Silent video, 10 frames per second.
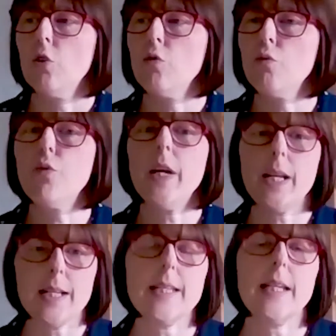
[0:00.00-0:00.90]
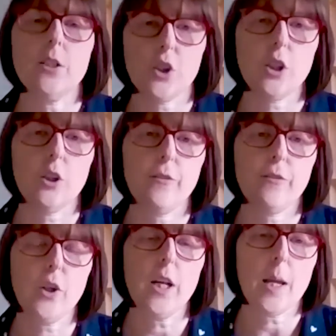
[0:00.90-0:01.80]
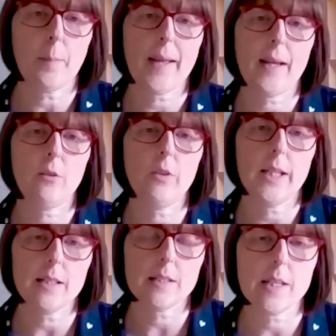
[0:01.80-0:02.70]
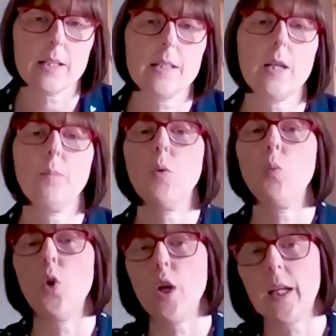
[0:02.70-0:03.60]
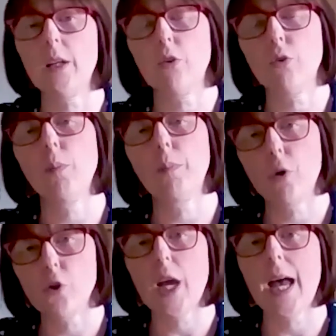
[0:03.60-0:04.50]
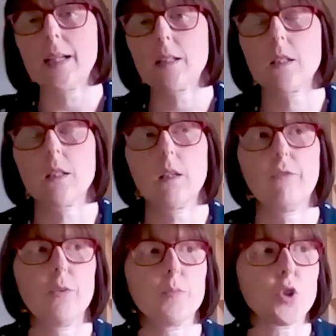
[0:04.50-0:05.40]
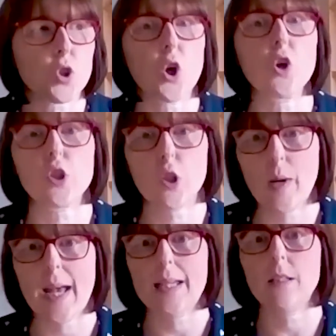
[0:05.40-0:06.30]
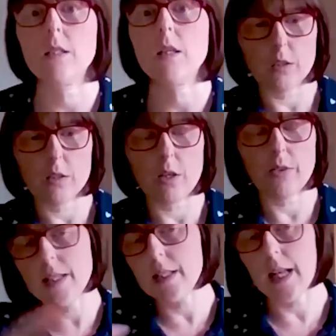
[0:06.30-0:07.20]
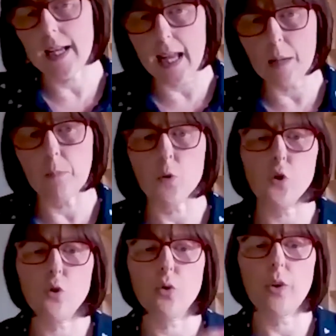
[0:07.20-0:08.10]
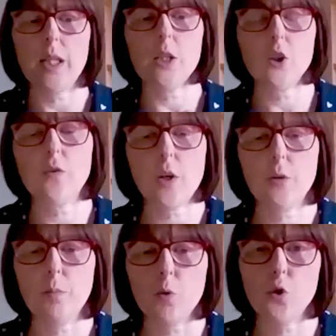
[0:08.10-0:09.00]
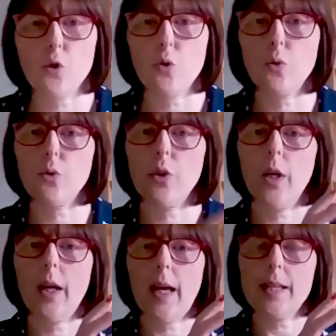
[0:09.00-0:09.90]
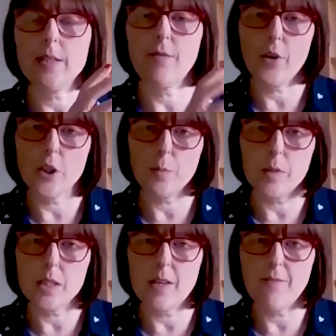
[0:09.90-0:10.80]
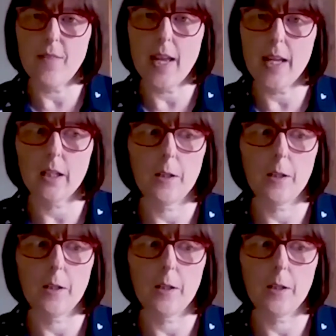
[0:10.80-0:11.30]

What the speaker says: really teaching you fully about Lean Six Sigma, working through a project from start to end. And so there's like 8 modules, and each of those modules has a very specific